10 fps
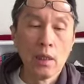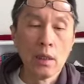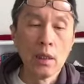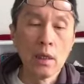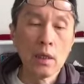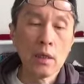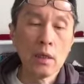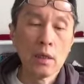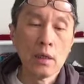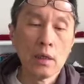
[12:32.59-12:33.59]
The
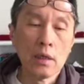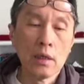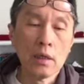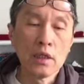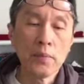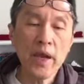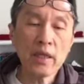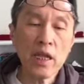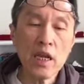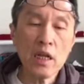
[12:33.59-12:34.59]

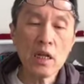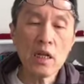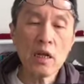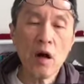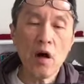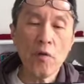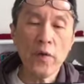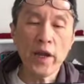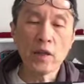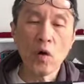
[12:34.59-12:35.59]
spectacle of
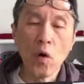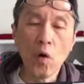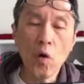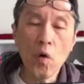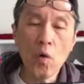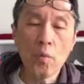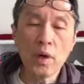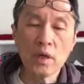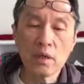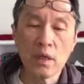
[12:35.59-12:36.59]
an old
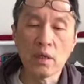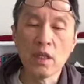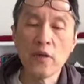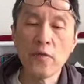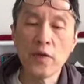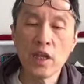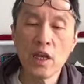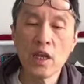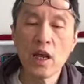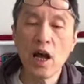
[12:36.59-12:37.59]
person
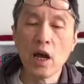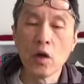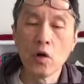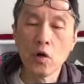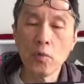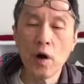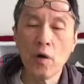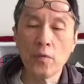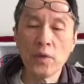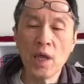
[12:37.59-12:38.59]
defeating a group
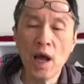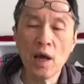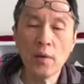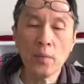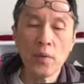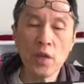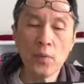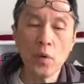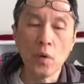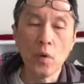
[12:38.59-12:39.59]
of young
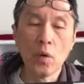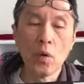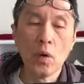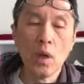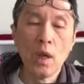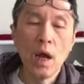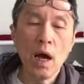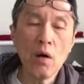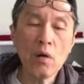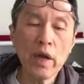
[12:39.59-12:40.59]
people,
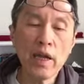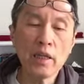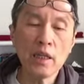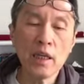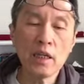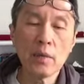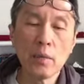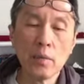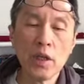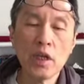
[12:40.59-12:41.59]
how can
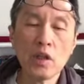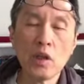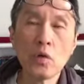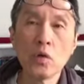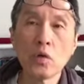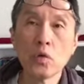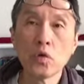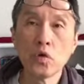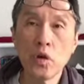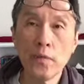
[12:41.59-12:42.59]
it be due to
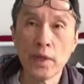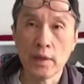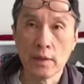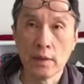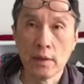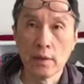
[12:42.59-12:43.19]
swiftness?